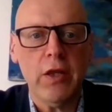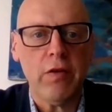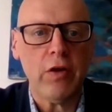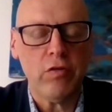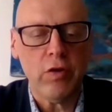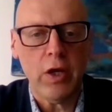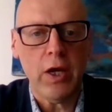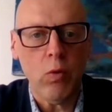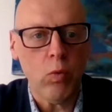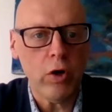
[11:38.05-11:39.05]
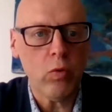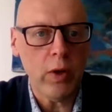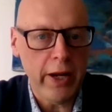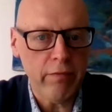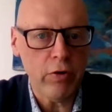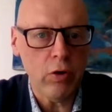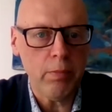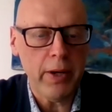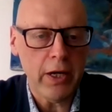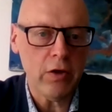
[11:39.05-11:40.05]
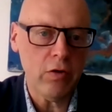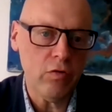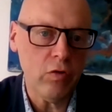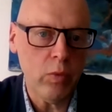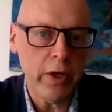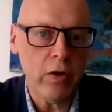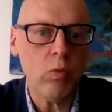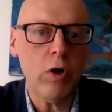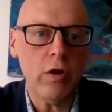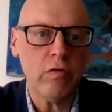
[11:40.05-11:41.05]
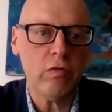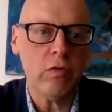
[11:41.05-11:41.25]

that work will ever go back to the way it was.